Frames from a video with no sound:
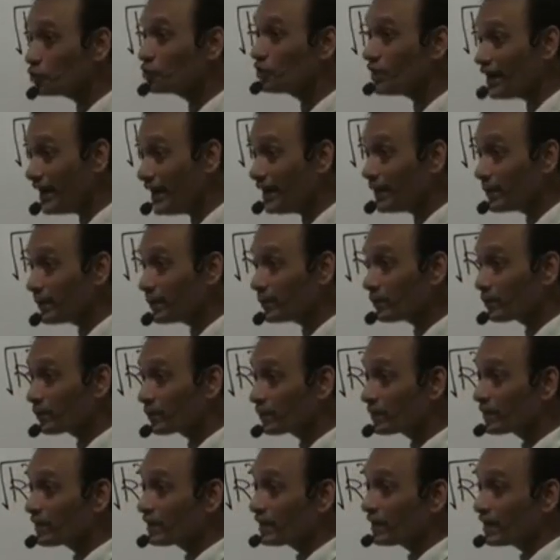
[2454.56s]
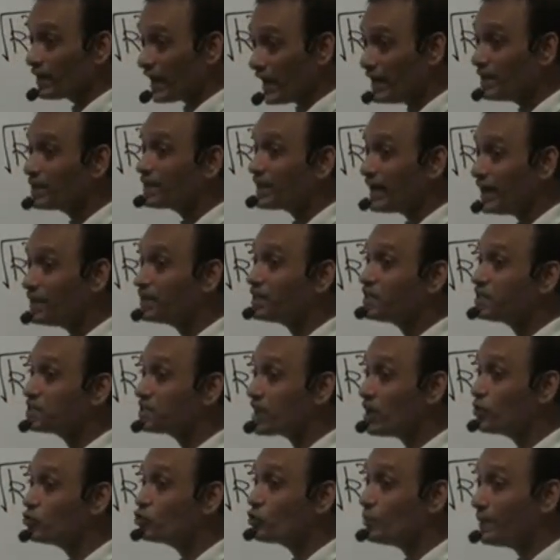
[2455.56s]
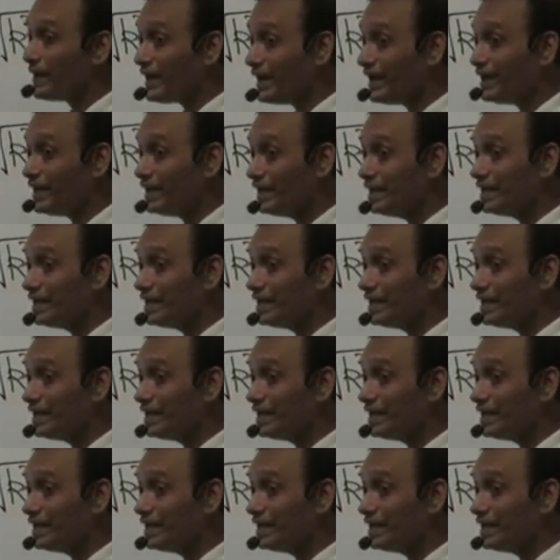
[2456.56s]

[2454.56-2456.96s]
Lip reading: to 3. Right? K turns out to be